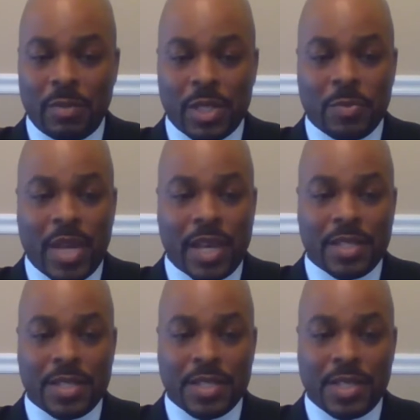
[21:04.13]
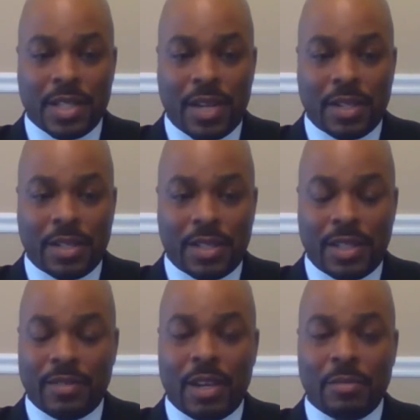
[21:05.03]
of stimulus packages that are out
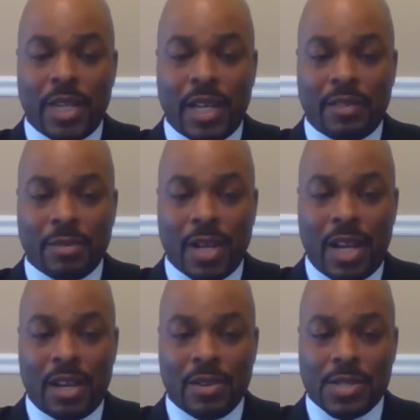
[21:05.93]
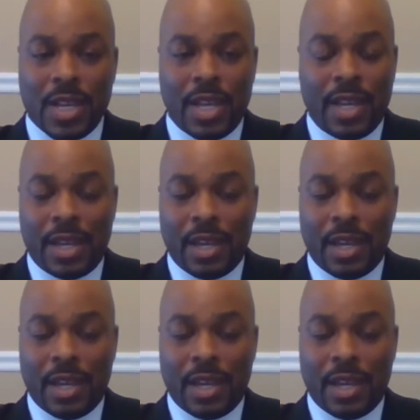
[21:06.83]
there that have come down from Congress,